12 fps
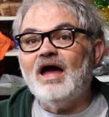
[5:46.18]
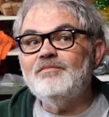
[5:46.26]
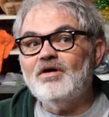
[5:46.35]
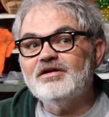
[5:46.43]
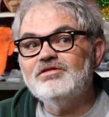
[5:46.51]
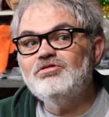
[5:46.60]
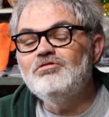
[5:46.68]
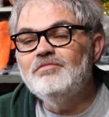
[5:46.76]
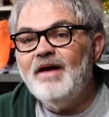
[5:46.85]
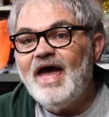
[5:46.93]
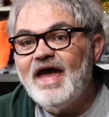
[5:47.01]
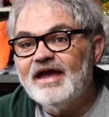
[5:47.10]
I bought a
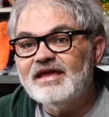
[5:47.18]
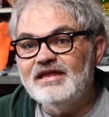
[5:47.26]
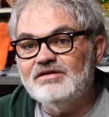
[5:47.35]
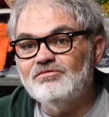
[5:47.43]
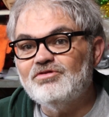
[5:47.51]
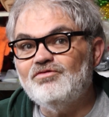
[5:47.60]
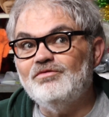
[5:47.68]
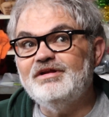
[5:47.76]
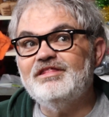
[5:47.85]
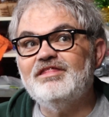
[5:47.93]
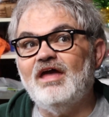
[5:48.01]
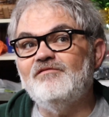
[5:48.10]
2-pack and it was
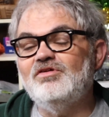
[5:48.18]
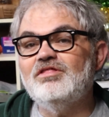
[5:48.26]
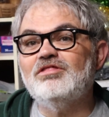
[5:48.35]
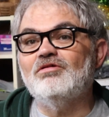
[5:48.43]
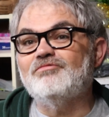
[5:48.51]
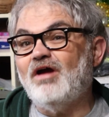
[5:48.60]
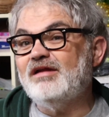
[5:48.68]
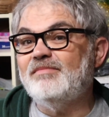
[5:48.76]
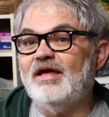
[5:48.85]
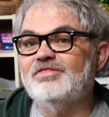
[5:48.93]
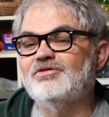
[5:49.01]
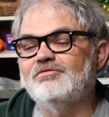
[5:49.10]
27, so right
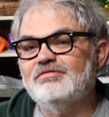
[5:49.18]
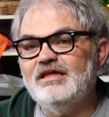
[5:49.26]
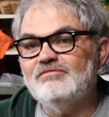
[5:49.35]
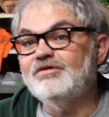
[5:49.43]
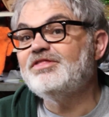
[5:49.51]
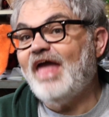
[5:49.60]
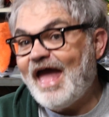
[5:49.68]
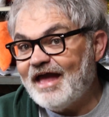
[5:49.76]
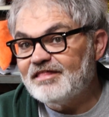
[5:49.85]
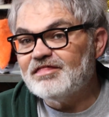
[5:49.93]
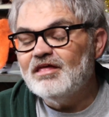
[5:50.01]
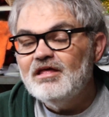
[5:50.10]
about 13 with
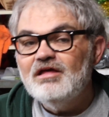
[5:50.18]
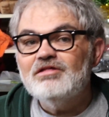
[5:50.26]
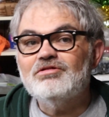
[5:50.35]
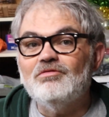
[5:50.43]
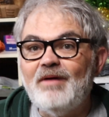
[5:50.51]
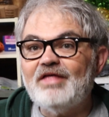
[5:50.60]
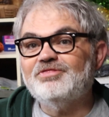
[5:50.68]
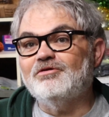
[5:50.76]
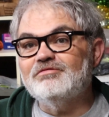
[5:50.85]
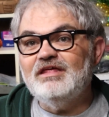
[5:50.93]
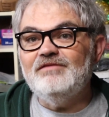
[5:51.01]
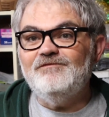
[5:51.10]
tax, so about
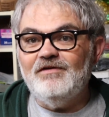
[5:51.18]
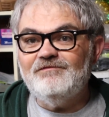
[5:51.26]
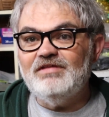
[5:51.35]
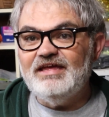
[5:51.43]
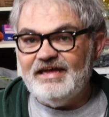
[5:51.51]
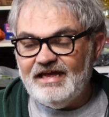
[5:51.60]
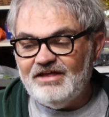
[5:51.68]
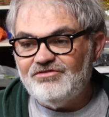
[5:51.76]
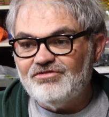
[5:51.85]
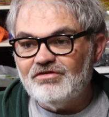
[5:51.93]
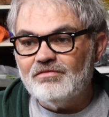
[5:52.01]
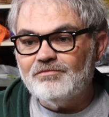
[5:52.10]
$13.50
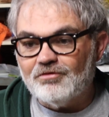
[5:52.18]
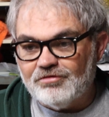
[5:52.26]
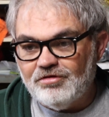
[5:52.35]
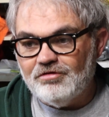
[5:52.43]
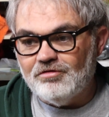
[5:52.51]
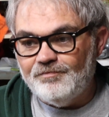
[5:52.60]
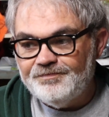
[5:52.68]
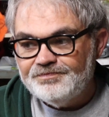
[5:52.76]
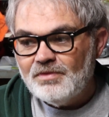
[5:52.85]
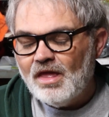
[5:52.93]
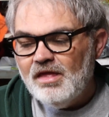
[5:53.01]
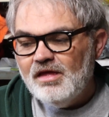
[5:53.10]
each per tube.
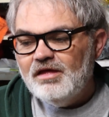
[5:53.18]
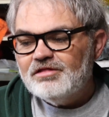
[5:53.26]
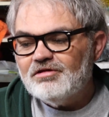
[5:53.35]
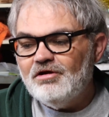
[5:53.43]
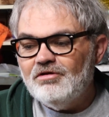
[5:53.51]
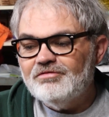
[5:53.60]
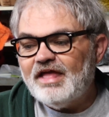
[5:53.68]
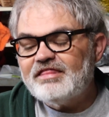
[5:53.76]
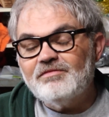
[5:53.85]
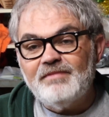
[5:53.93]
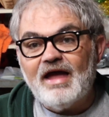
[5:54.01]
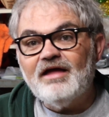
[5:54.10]
So
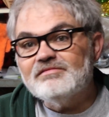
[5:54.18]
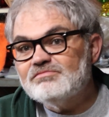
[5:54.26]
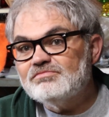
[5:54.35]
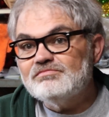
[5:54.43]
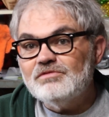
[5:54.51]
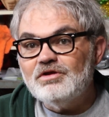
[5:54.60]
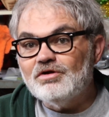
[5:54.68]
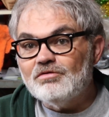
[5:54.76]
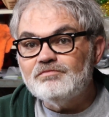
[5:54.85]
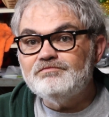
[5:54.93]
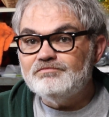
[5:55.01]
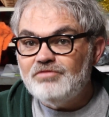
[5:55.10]
that's about, you
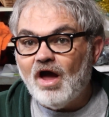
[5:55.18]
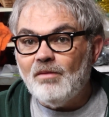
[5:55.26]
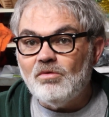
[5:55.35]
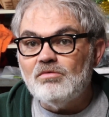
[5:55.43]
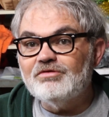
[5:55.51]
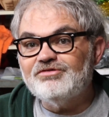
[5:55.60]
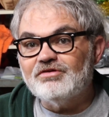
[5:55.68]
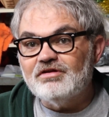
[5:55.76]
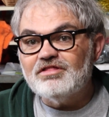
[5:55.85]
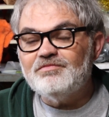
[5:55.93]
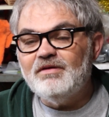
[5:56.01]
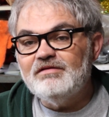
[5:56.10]
know, double what you're
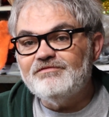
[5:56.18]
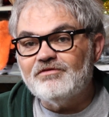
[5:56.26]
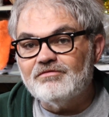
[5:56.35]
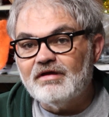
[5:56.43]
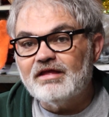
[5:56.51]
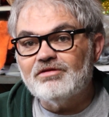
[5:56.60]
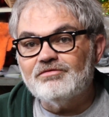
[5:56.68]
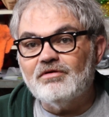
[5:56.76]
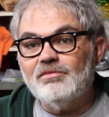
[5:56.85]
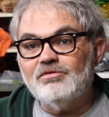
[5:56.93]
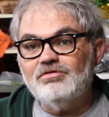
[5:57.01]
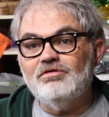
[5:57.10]
going to spend for a regular
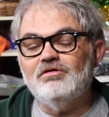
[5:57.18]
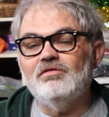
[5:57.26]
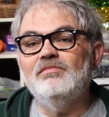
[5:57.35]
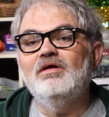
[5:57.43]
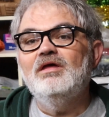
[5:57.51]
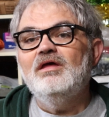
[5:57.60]
rubber tube.